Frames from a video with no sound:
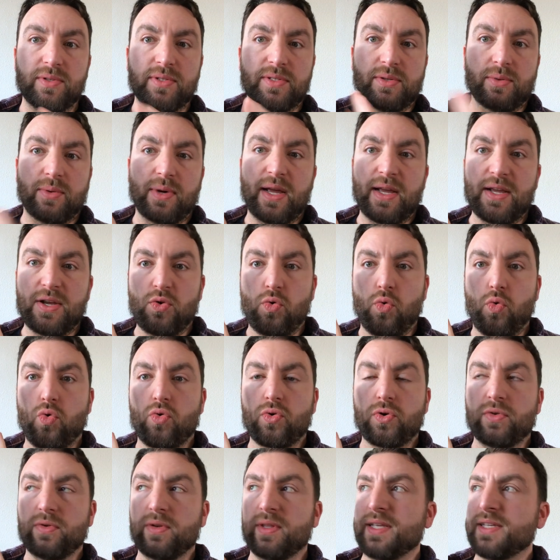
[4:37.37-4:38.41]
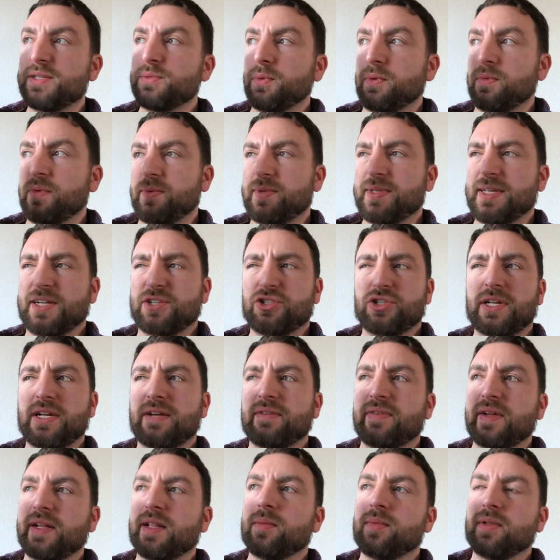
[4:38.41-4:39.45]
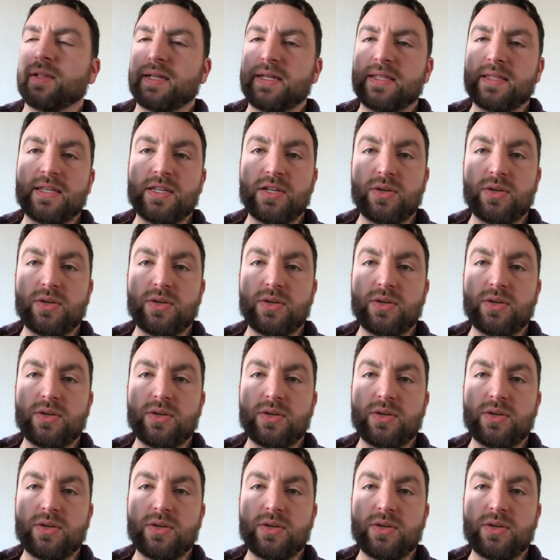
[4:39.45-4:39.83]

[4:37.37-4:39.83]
So I ordered, this one was actually available in the